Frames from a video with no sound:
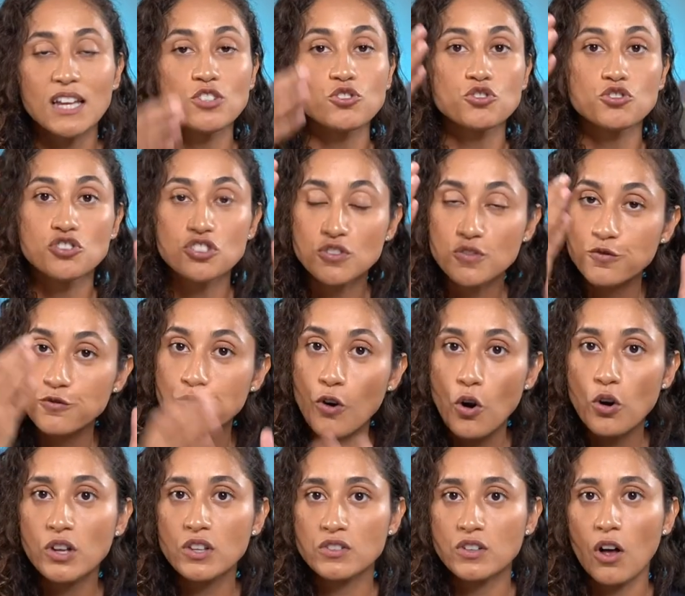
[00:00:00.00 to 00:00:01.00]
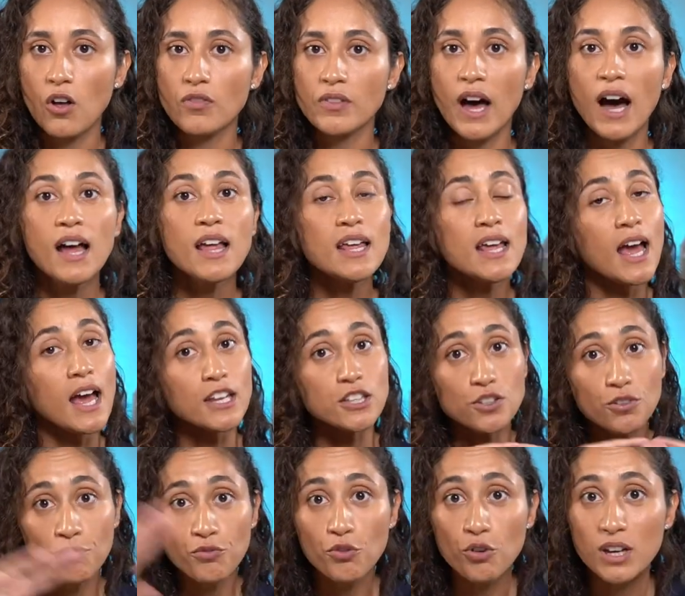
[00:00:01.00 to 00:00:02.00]
and you just focus on that, and
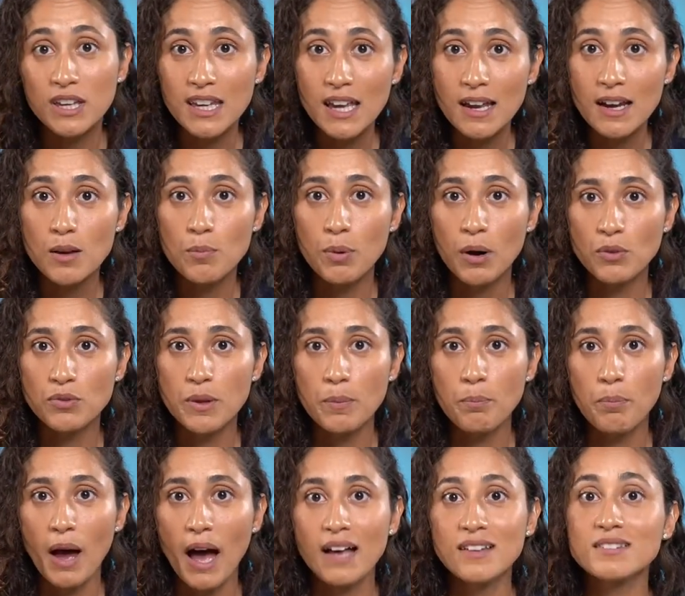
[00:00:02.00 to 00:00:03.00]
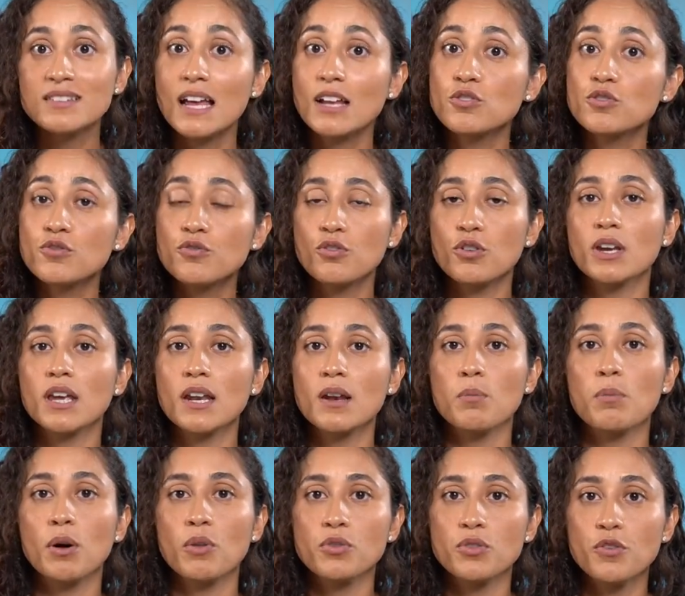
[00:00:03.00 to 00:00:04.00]
you forget about the past, and you forget
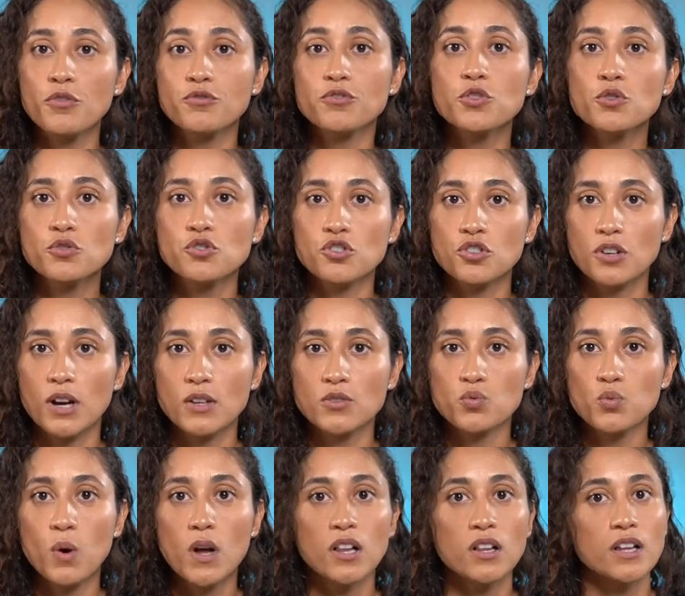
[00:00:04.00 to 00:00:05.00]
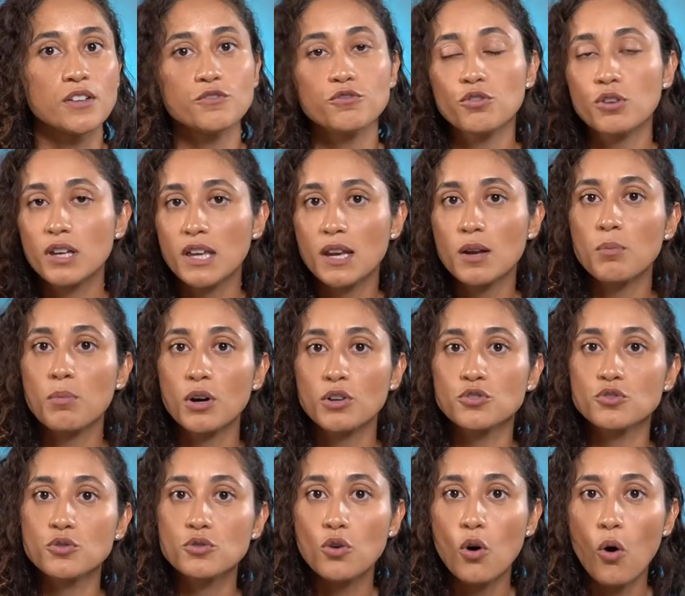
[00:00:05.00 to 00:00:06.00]
about the future as well, and forget about
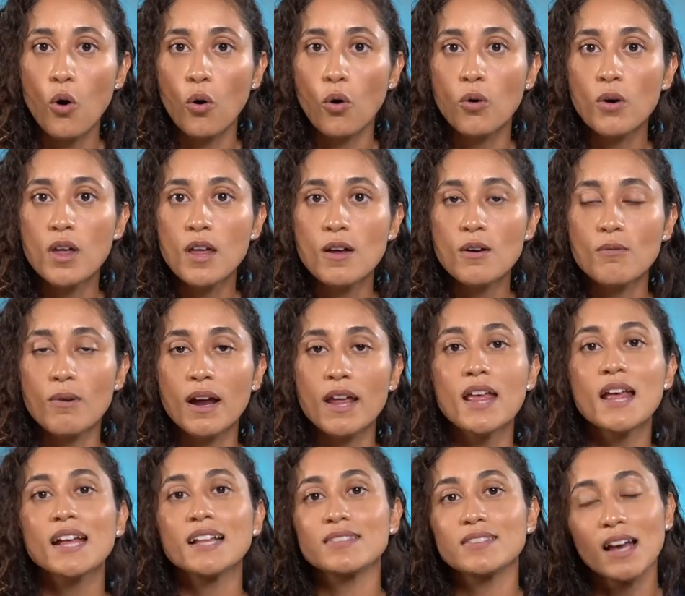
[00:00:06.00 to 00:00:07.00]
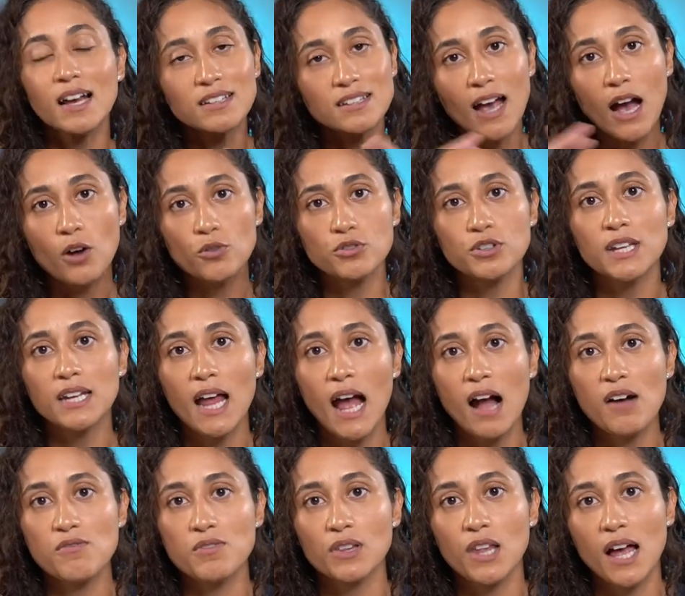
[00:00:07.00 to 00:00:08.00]
your goal, right? That's how you're gonna
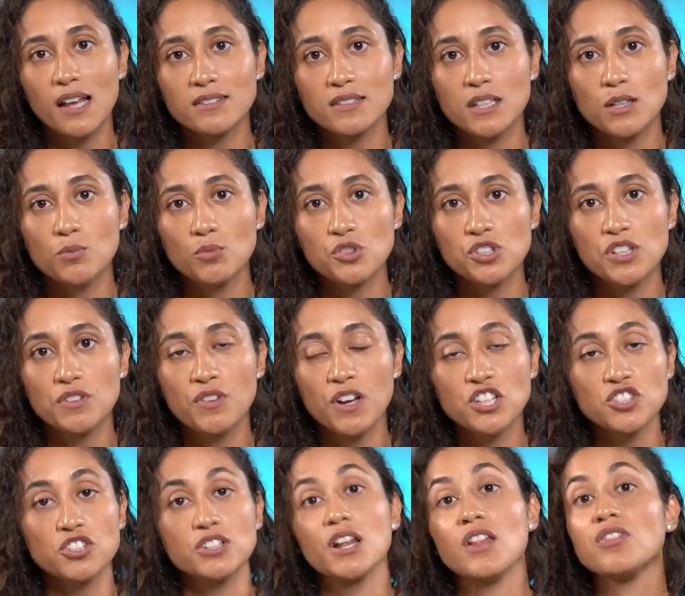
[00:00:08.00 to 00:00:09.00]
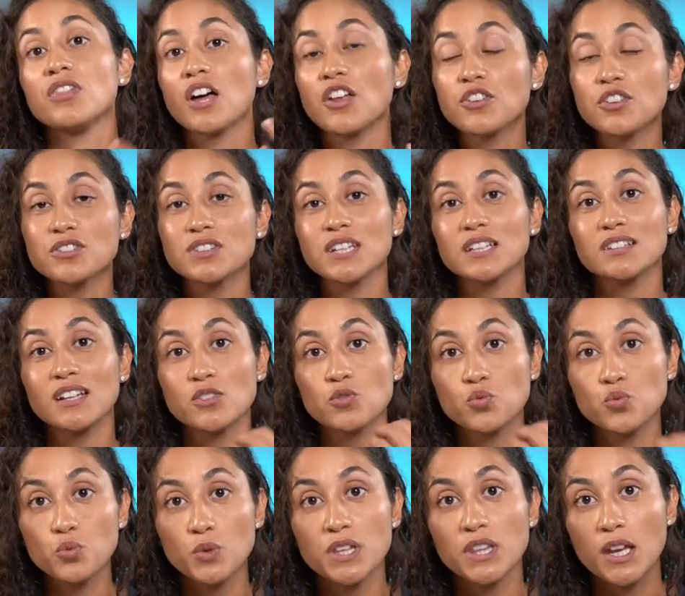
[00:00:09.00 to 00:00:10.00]
have a lasting motivation. Another thing
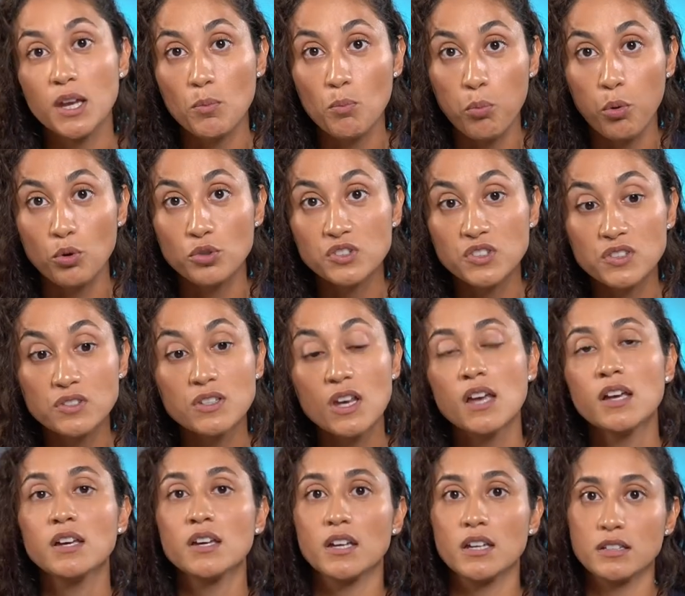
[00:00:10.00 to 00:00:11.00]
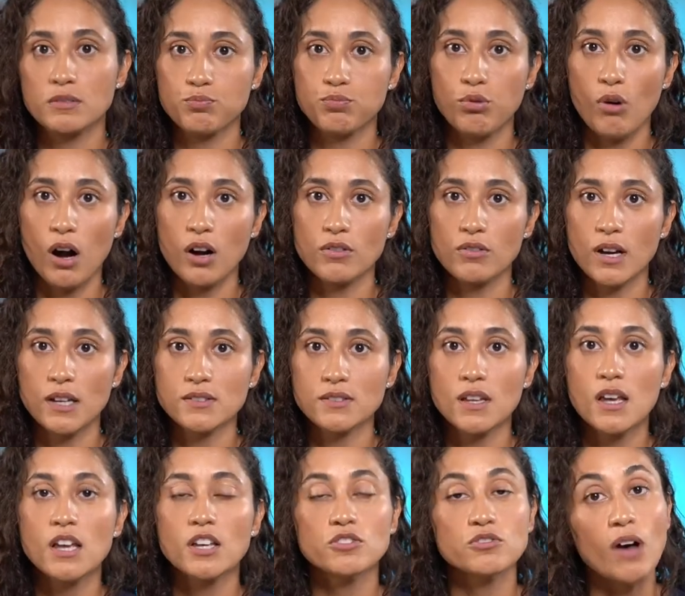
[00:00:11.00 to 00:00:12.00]
that's really important is progress.
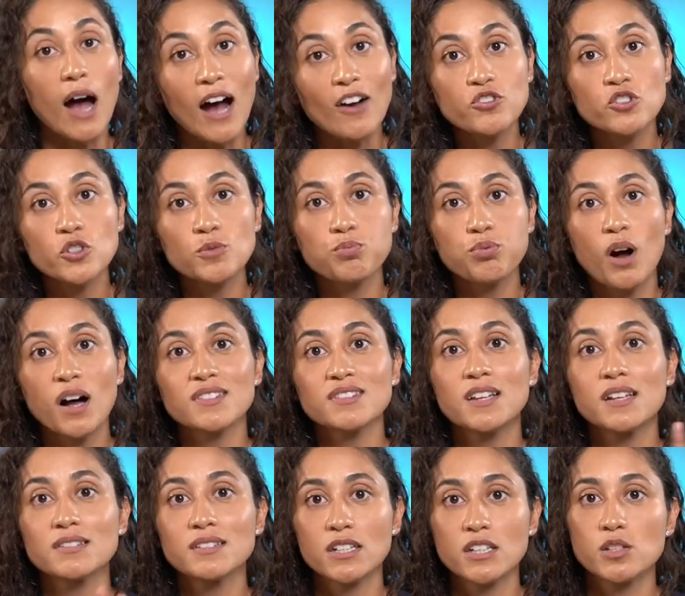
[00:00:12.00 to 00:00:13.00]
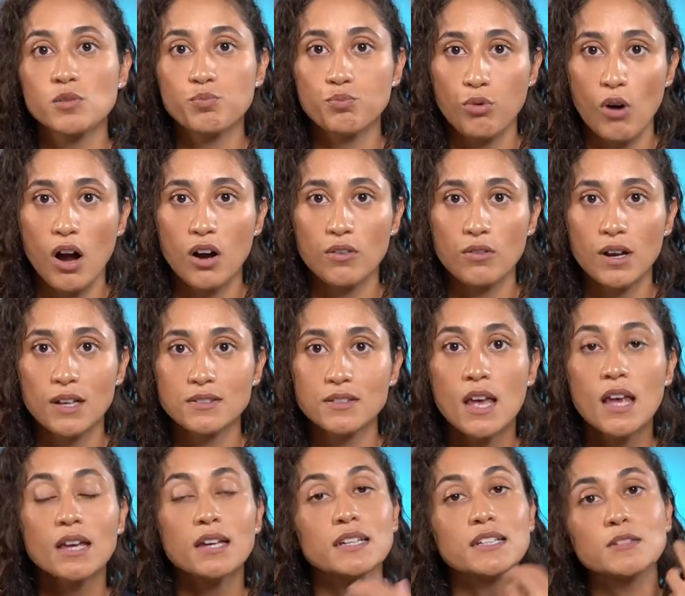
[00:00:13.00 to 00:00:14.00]
So after process, it's progress.
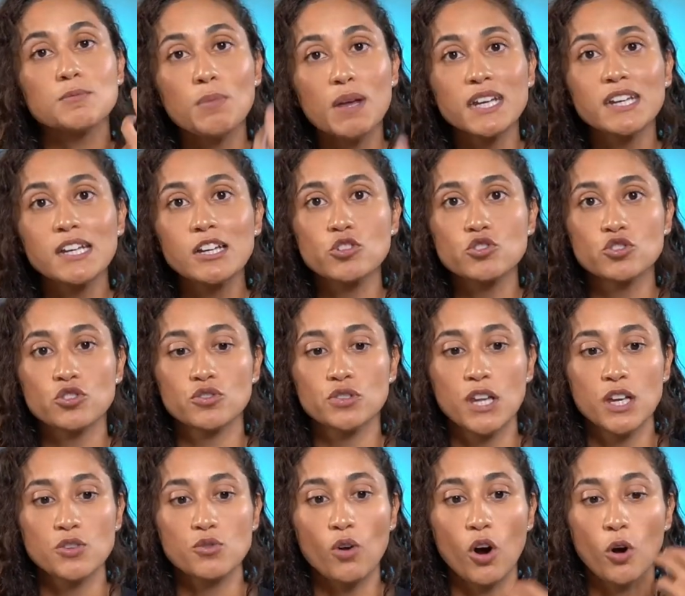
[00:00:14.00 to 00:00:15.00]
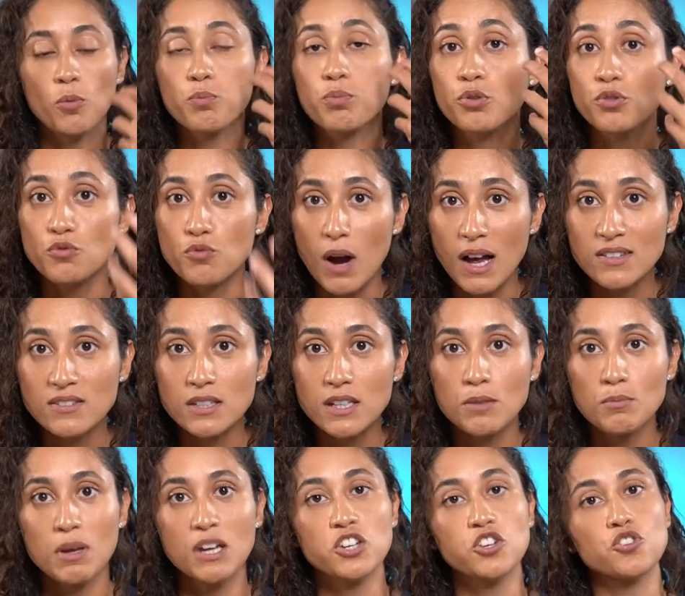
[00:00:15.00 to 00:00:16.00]
It's making sure that you are
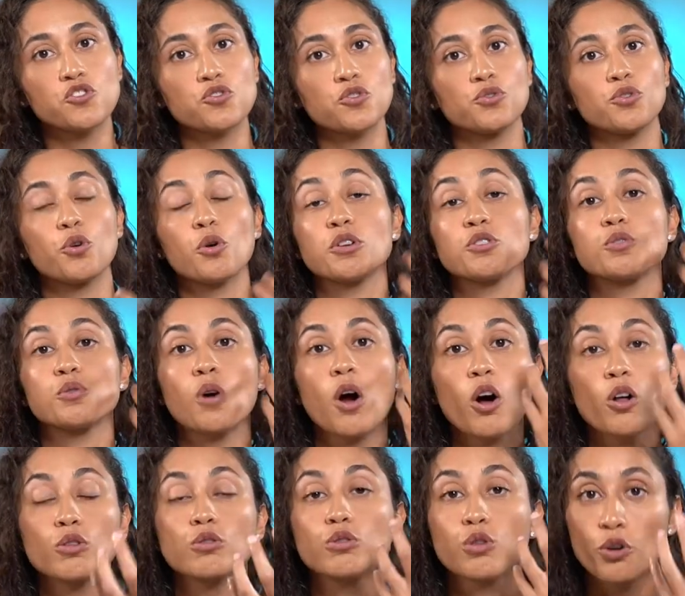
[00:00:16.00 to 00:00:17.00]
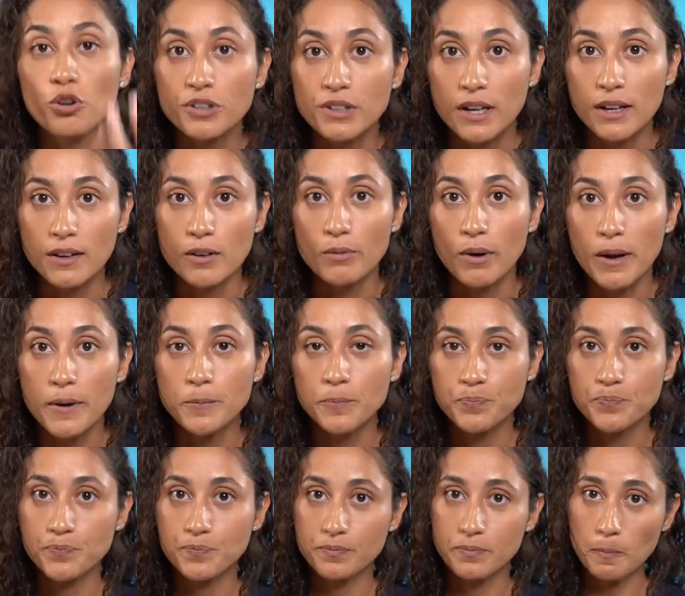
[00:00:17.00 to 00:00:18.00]
progressing, making sure that you are learning, right?
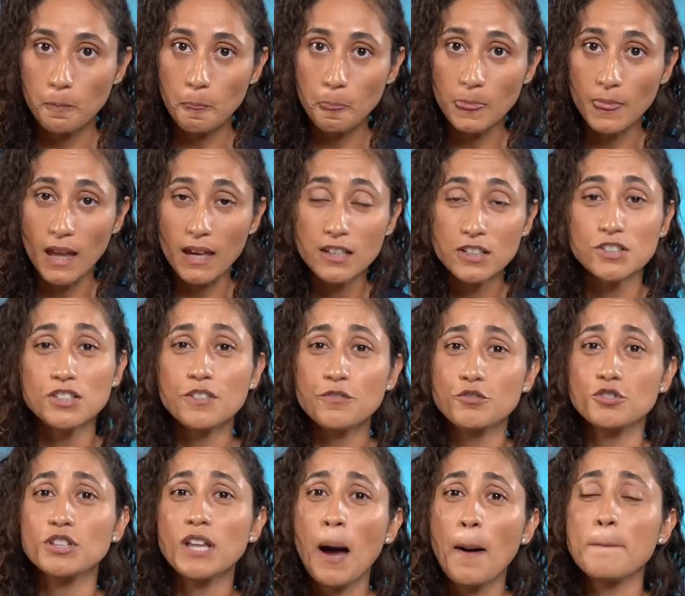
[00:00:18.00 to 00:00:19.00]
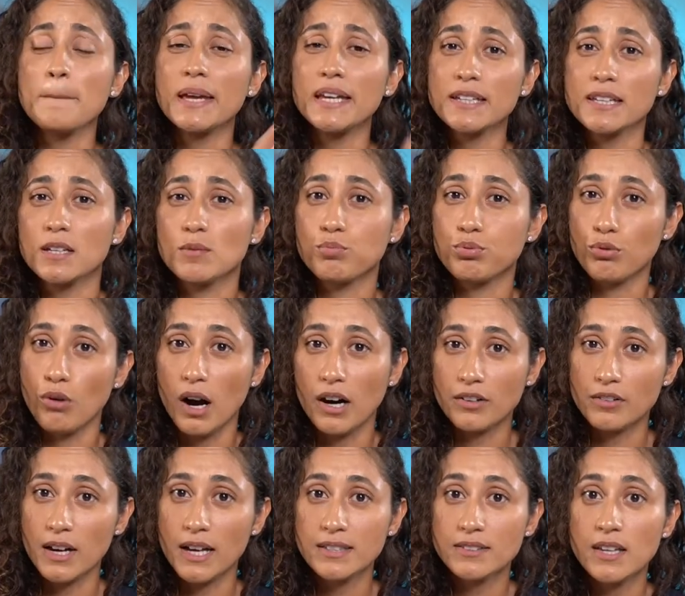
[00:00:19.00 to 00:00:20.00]
Because if you're not making
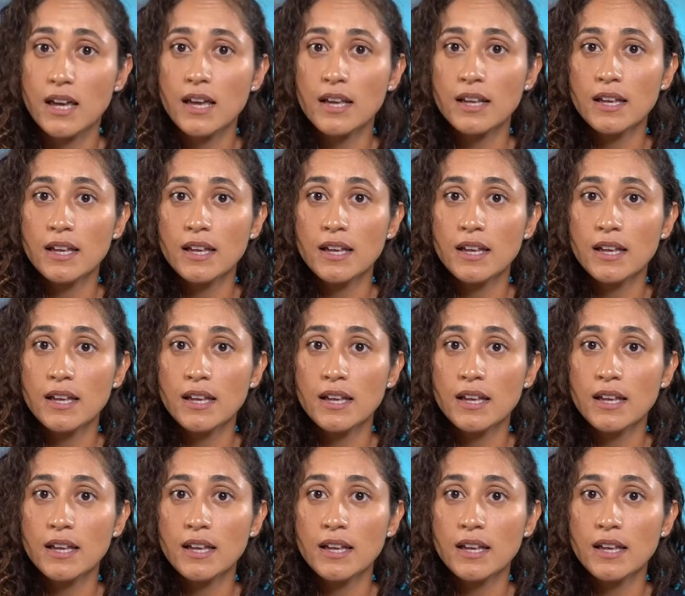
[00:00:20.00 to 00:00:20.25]
progress